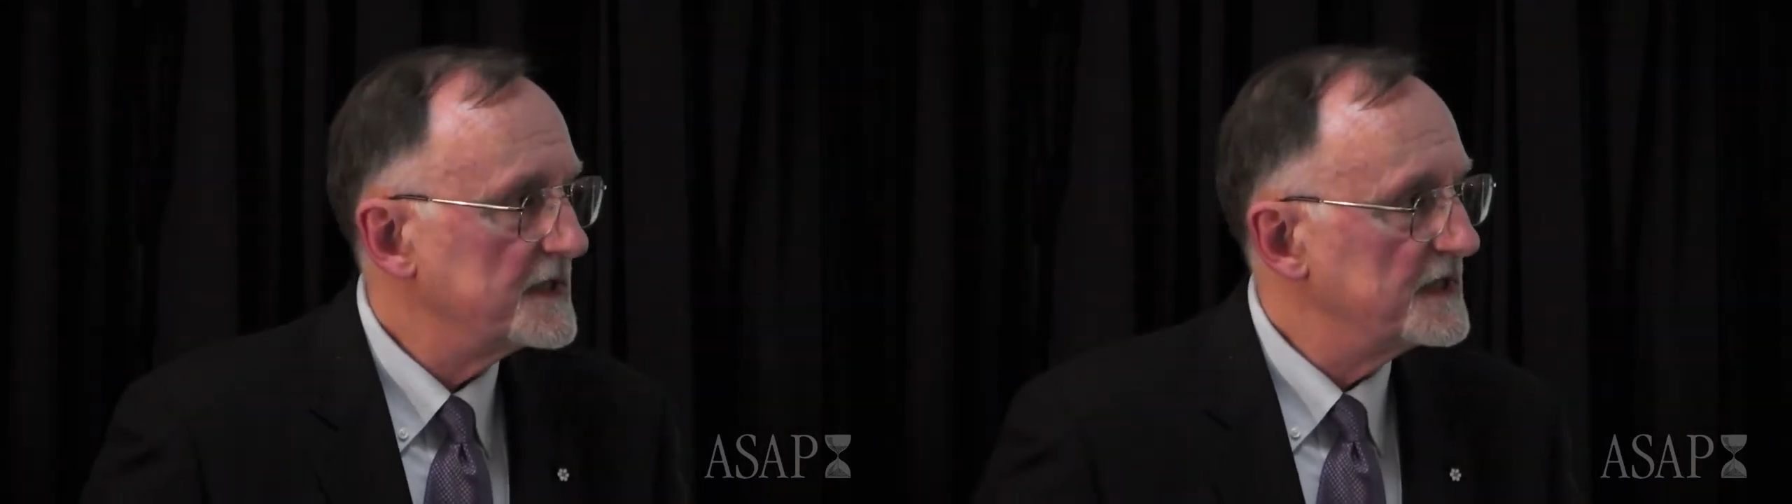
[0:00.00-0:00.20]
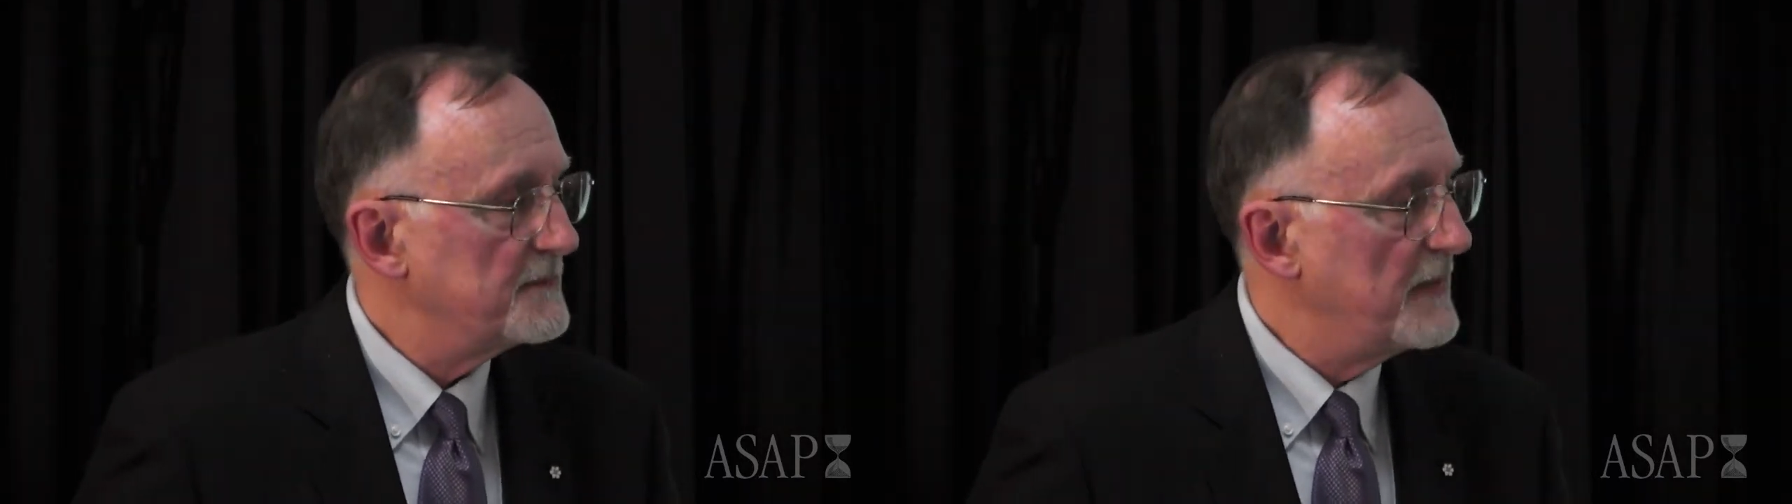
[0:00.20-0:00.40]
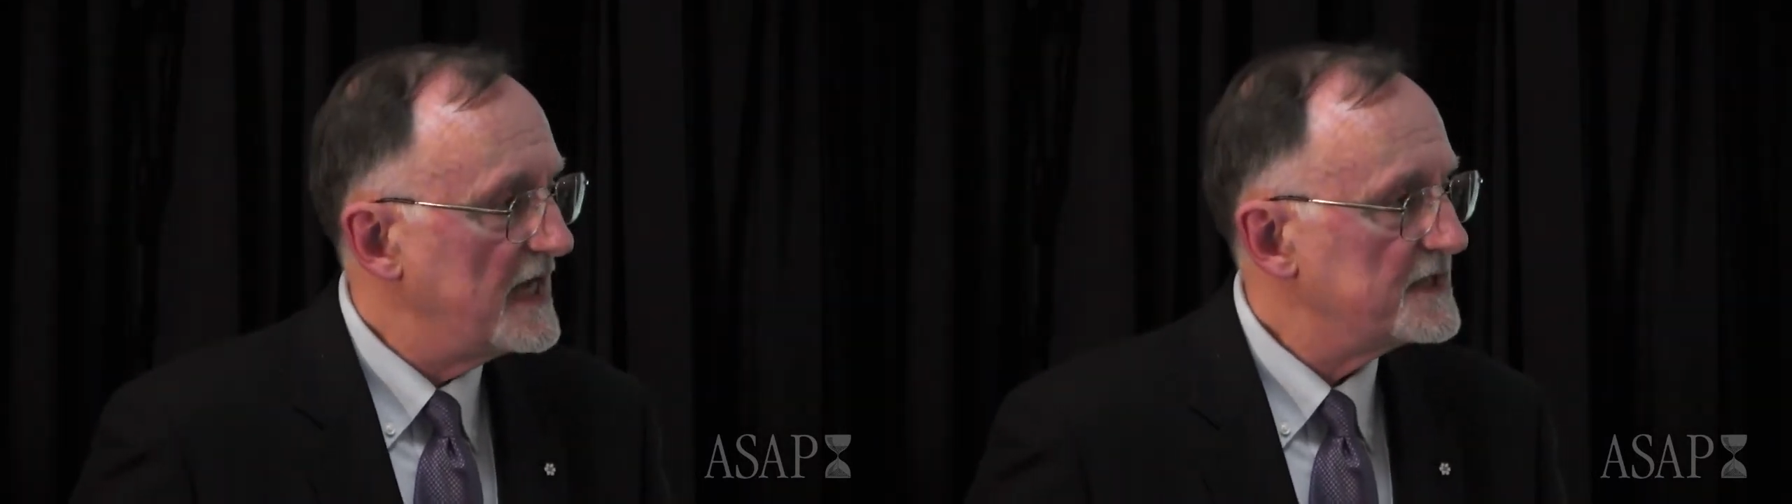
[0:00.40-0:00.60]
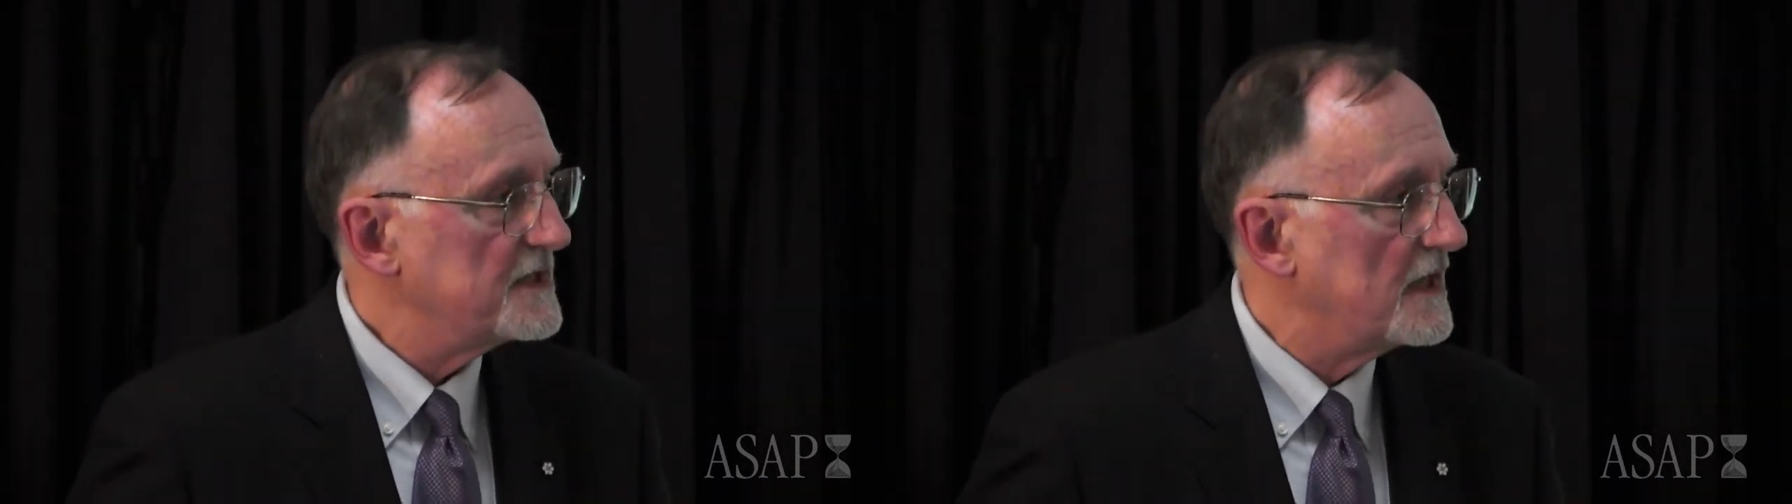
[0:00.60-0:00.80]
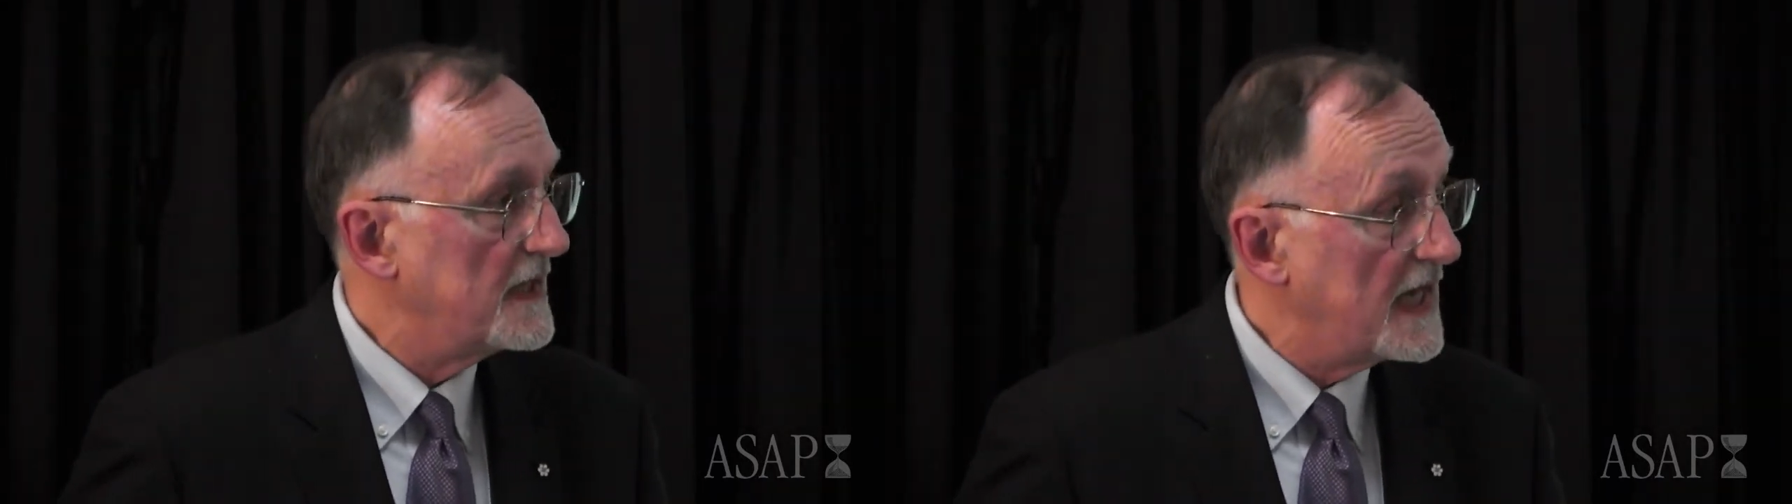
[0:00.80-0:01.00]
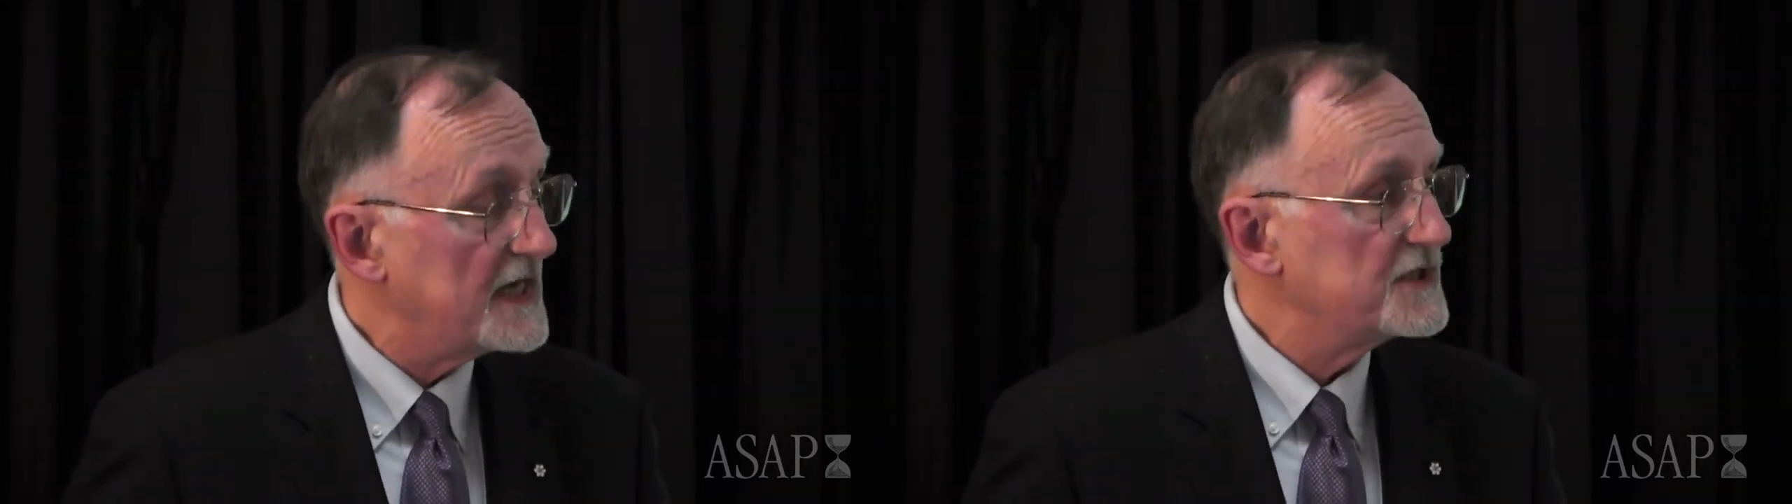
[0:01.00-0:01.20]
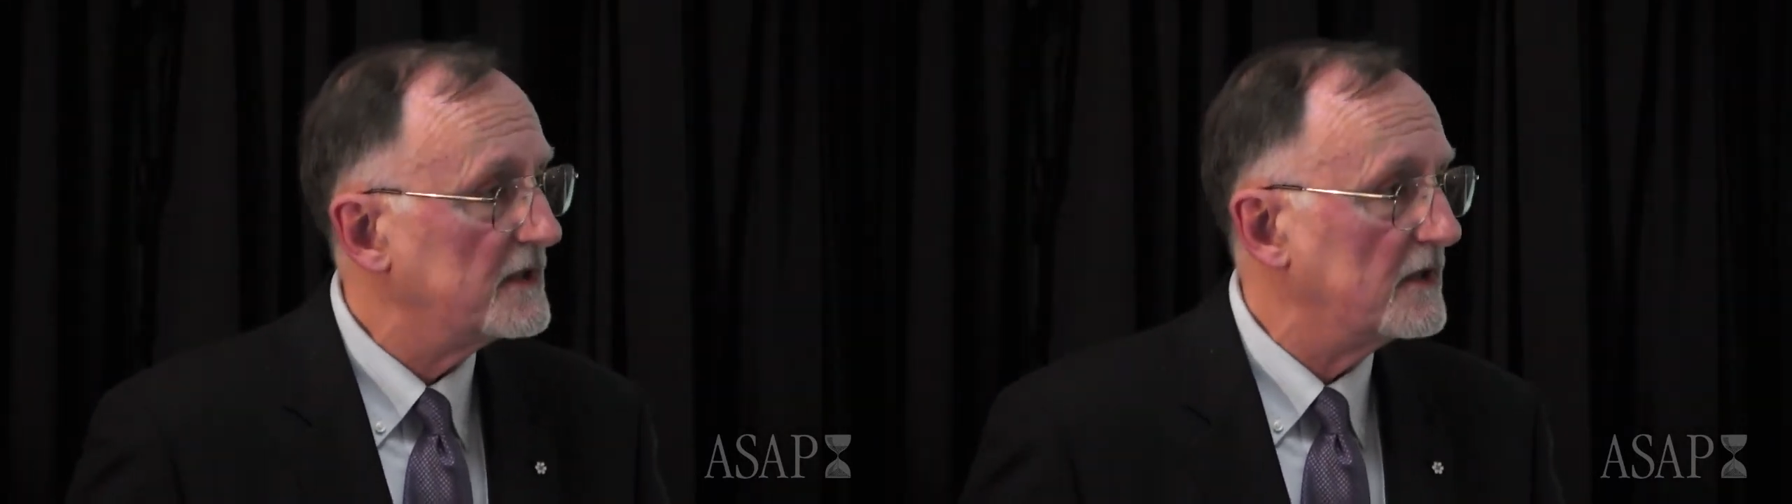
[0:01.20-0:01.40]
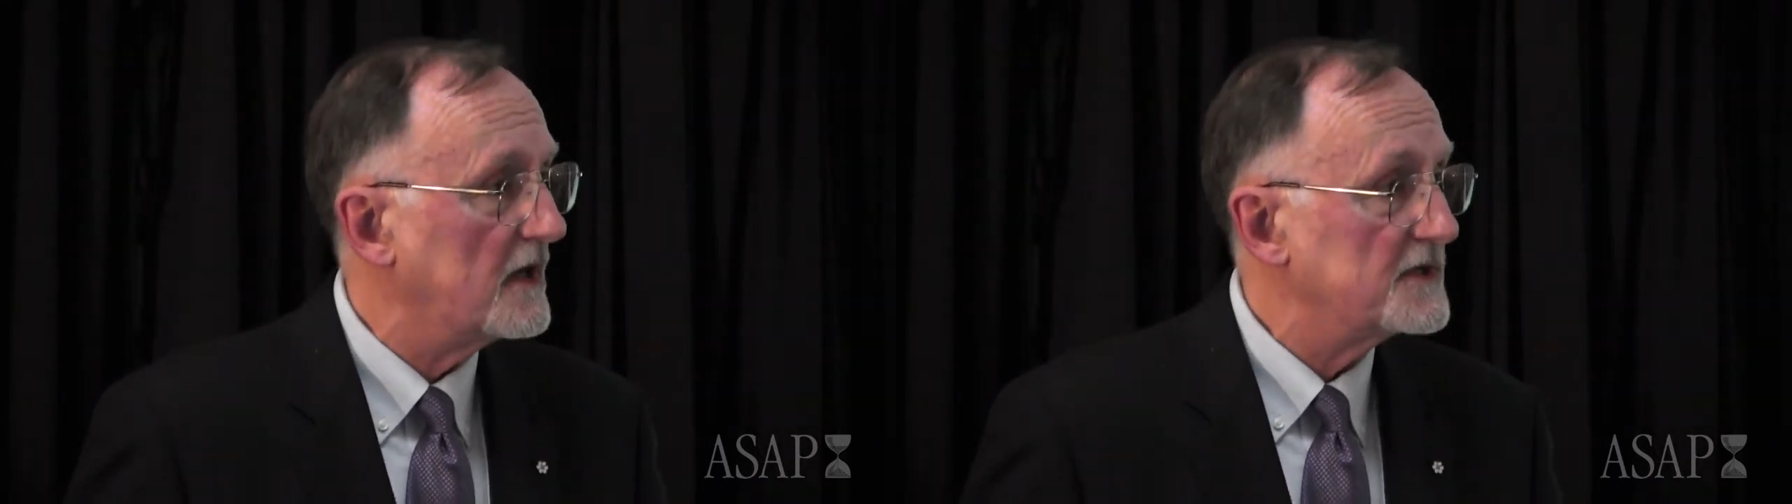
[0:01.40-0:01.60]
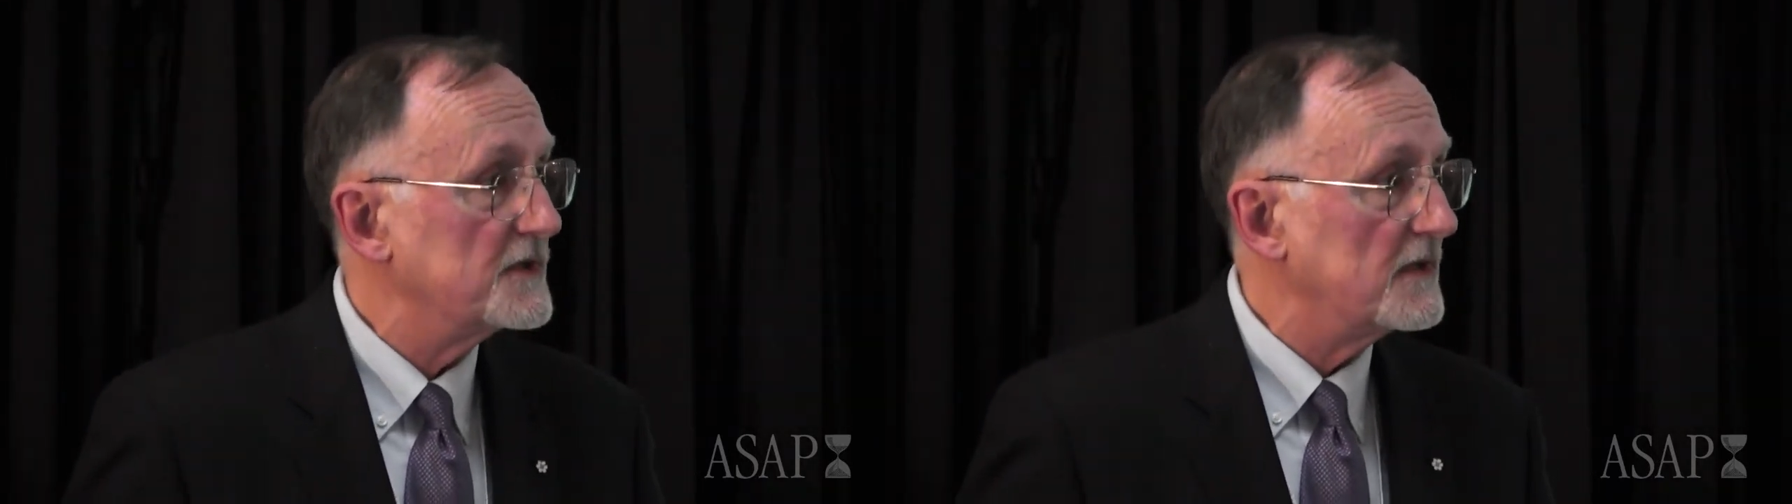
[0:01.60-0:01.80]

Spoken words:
It's based on national laws.